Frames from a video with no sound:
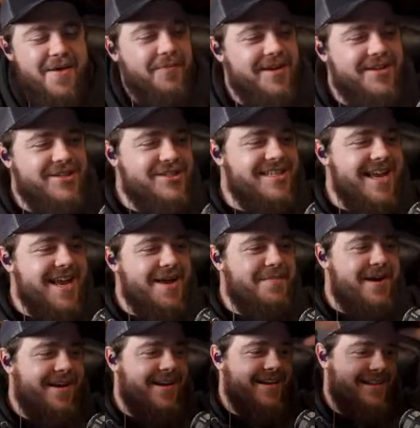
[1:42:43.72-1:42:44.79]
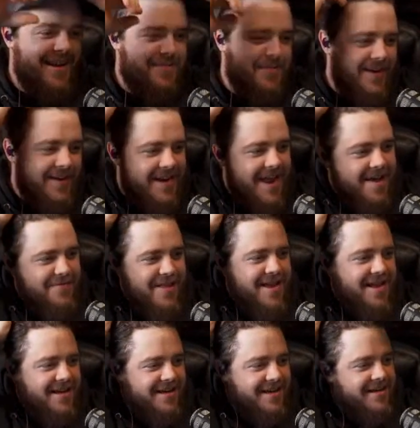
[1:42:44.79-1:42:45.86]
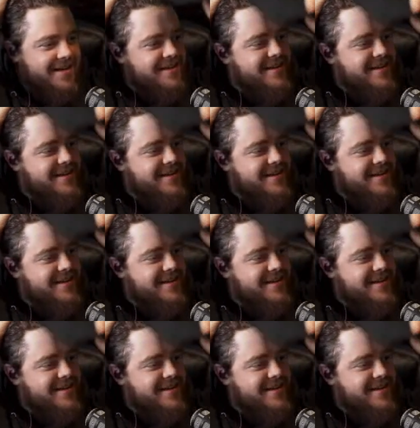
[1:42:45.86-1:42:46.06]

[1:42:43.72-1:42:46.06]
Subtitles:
But just think about it. Like we could have like a